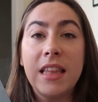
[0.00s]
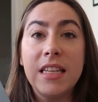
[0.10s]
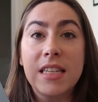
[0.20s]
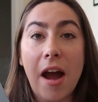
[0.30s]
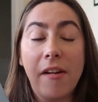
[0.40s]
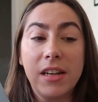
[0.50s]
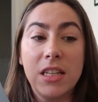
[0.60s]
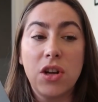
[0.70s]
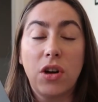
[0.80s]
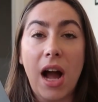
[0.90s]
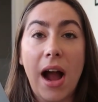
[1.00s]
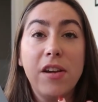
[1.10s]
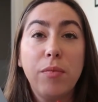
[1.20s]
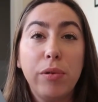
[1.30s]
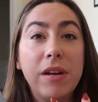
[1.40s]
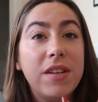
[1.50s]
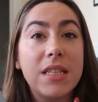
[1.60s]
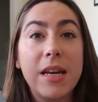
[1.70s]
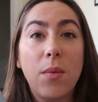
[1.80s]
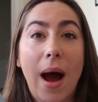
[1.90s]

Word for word: these characters are kind of previously